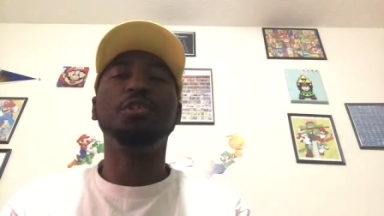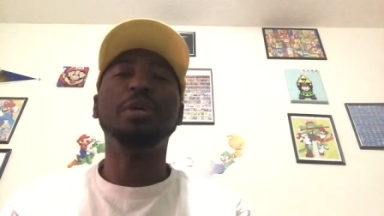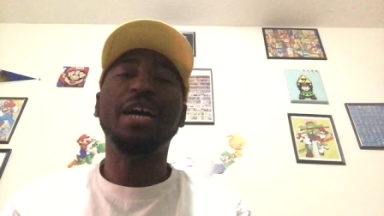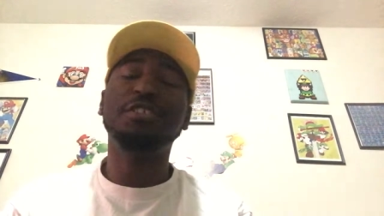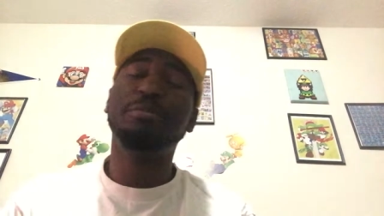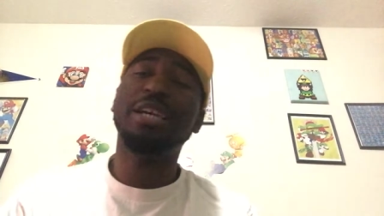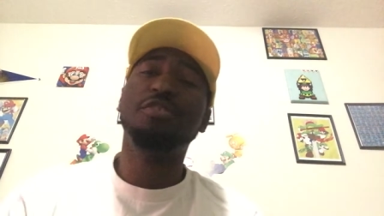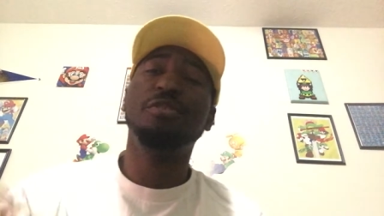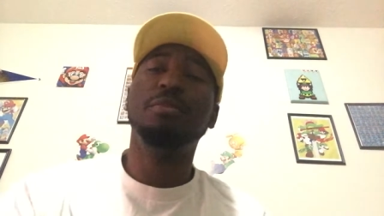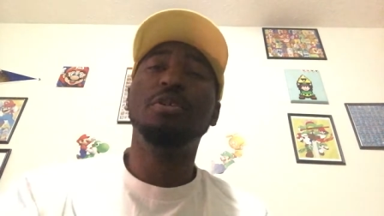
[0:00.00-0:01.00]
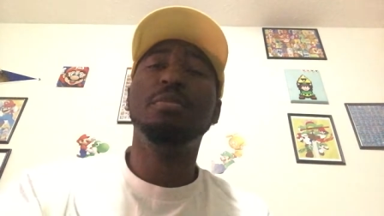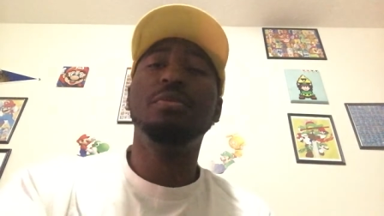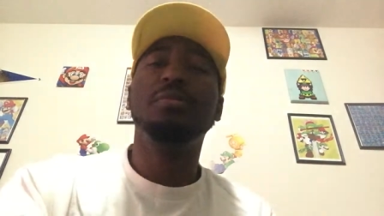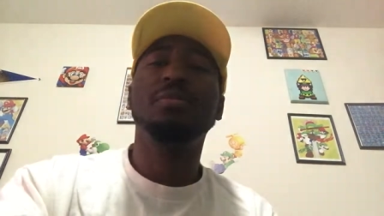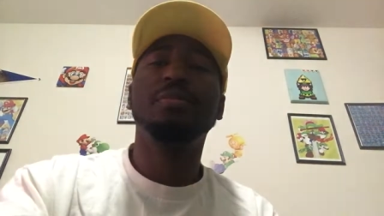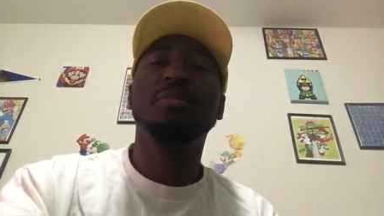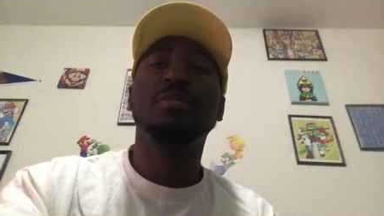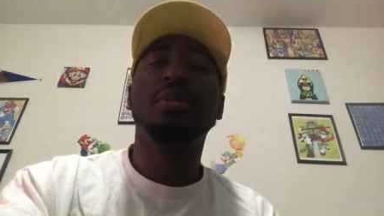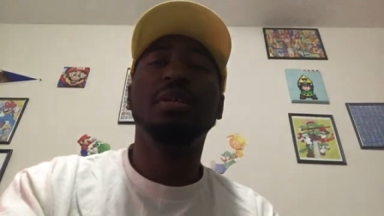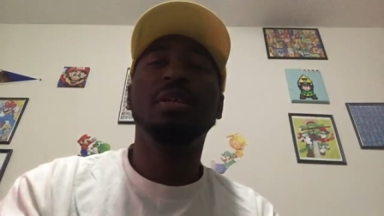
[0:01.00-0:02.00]
Do you have Spectrum Mobile?
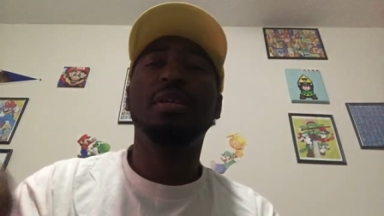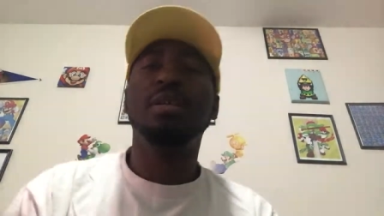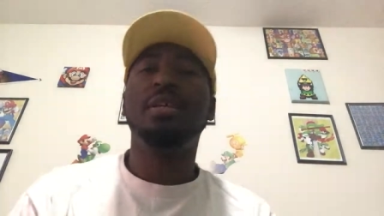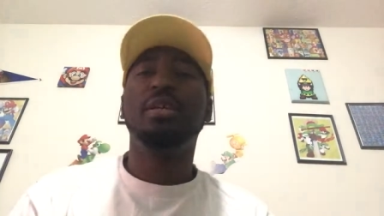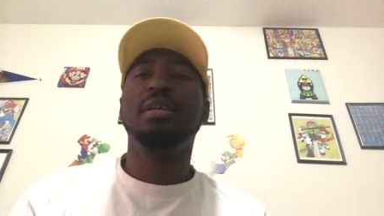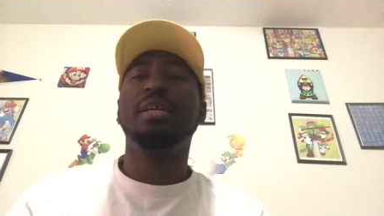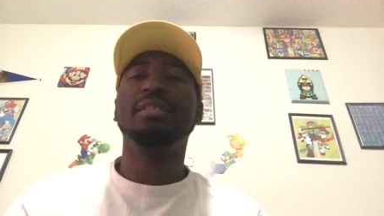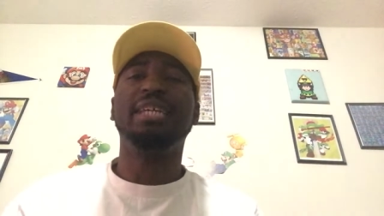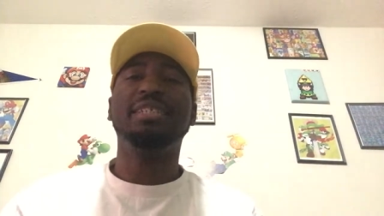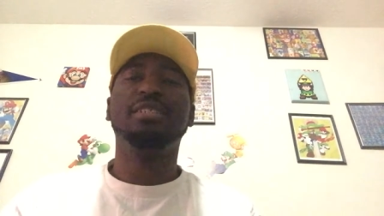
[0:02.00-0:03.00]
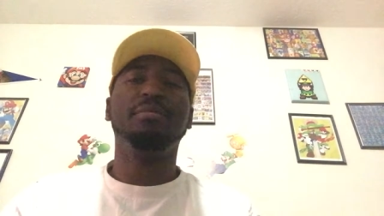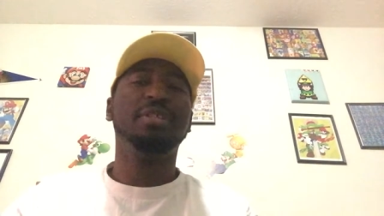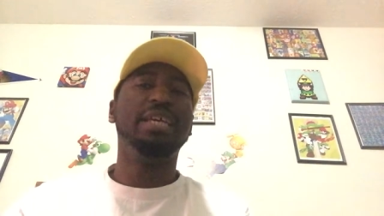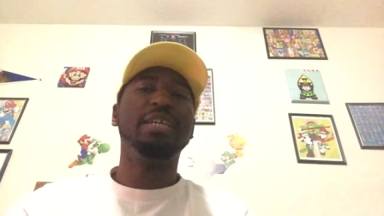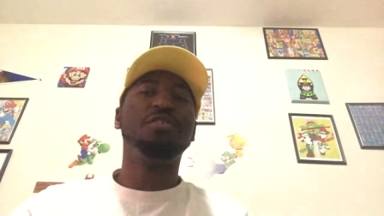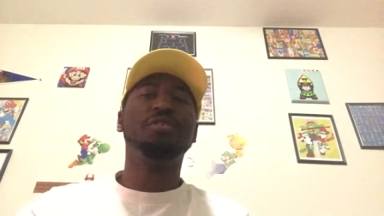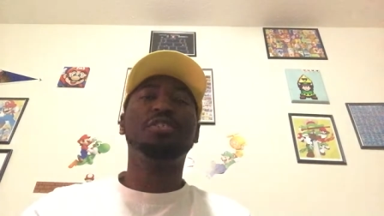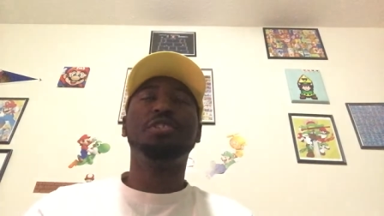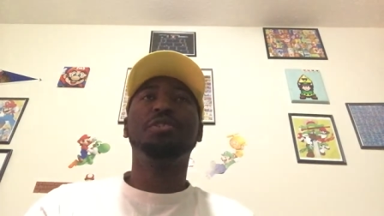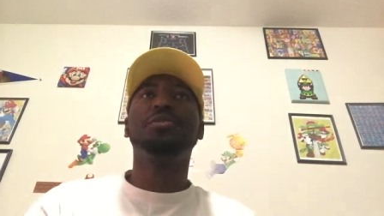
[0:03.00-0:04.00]
Is that something that
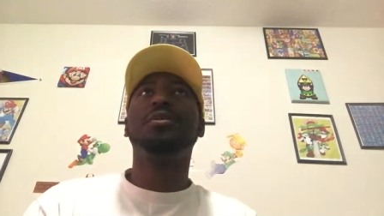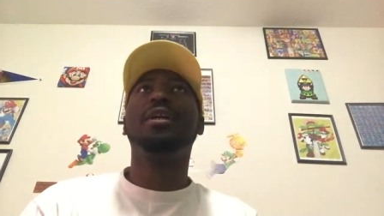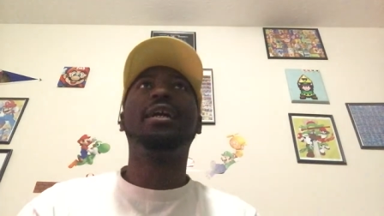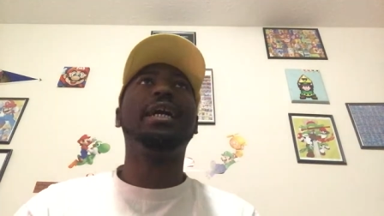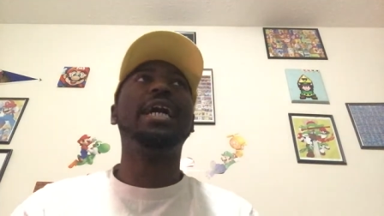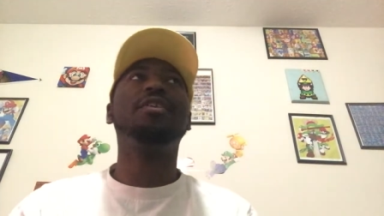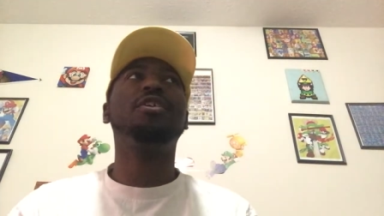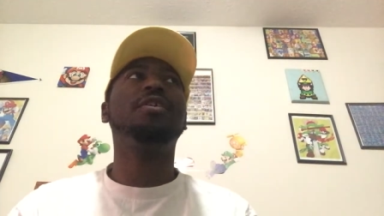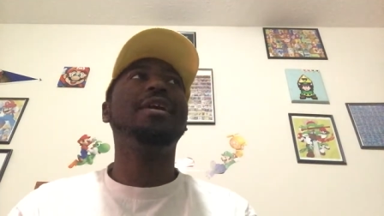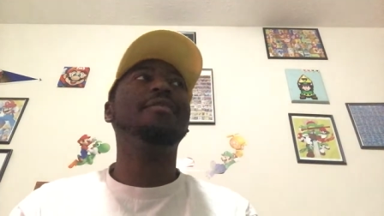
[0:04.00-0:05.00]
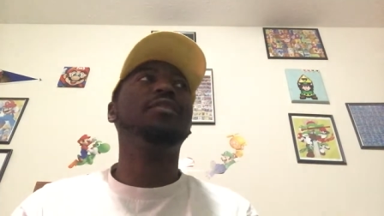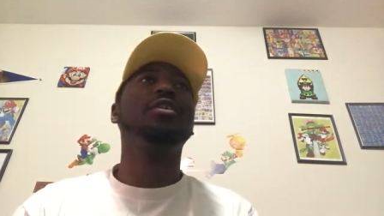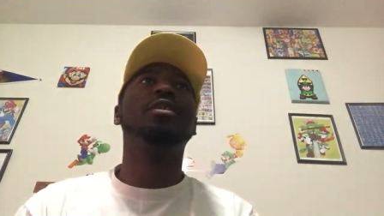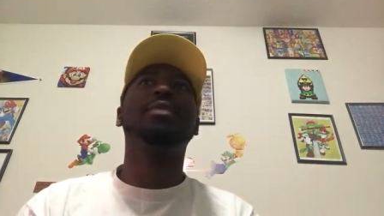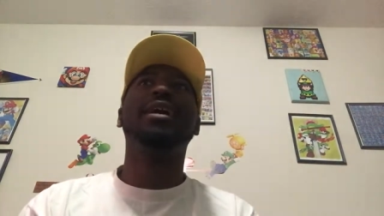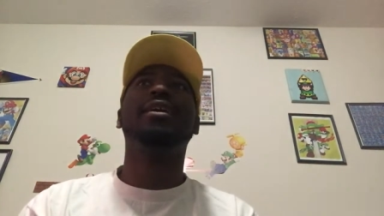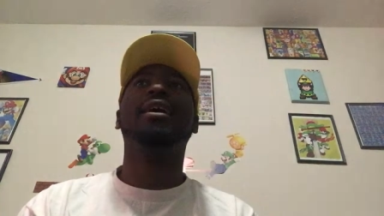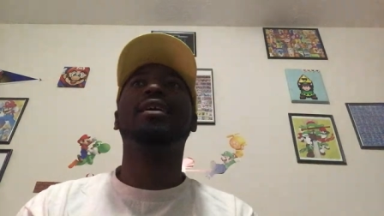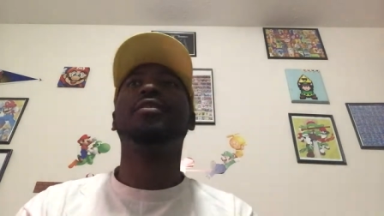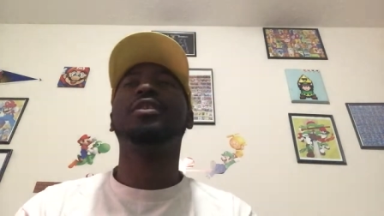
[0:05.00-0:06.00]
interests you? I don't know how I feel about it.
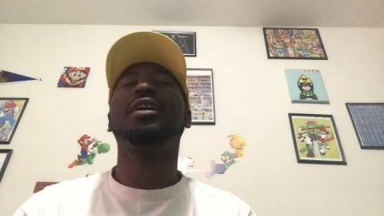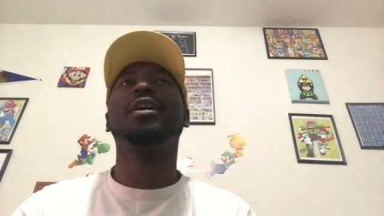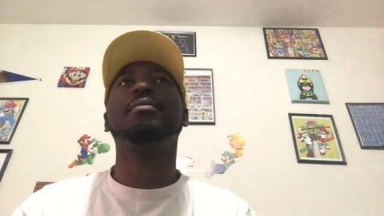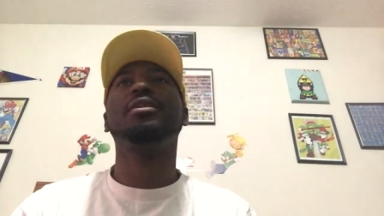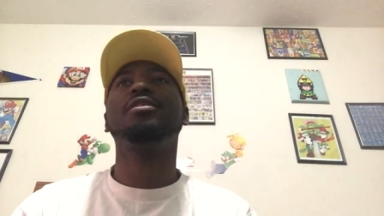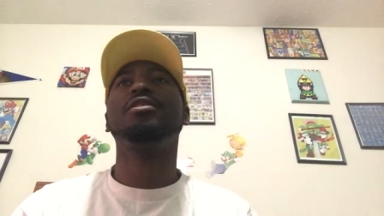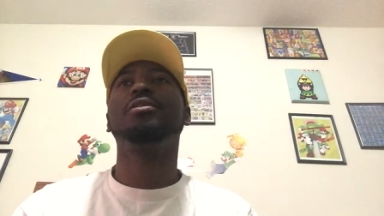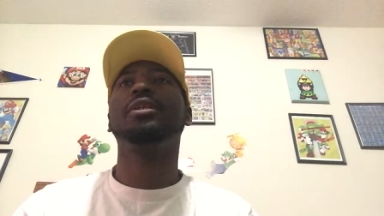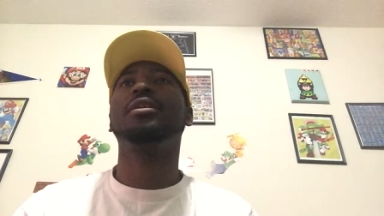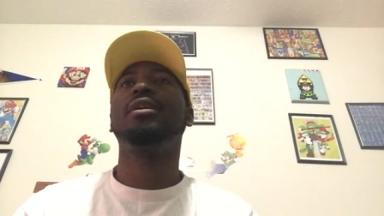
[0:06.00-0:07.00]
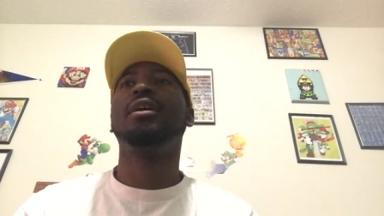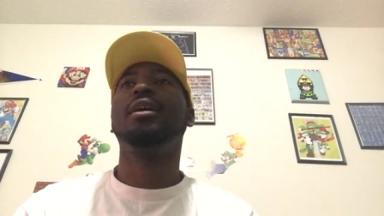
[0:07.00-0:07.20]
I don't think I'm going to do it.